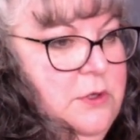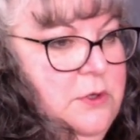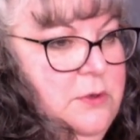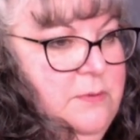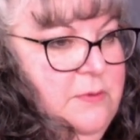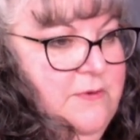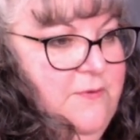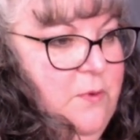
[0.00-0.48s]

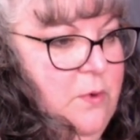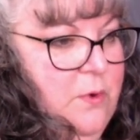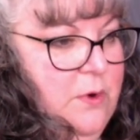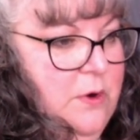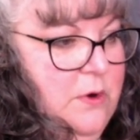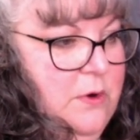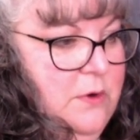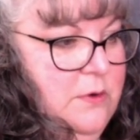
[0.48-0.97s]

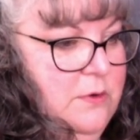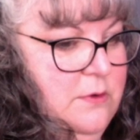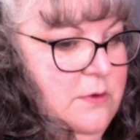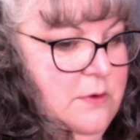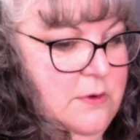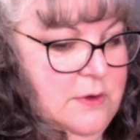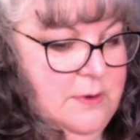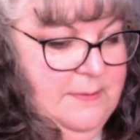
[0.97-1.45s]
before
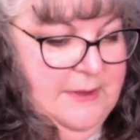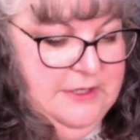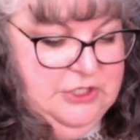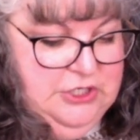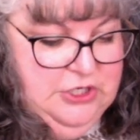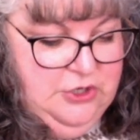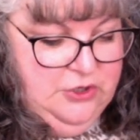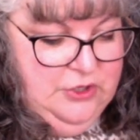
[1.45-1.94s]

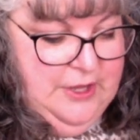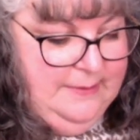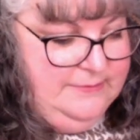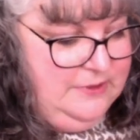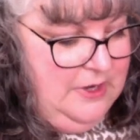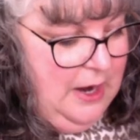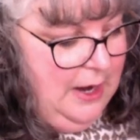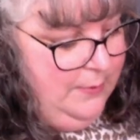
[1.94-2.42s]
mentioning her name.
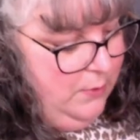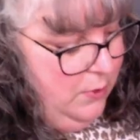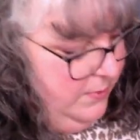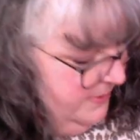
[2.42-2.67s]
So I won't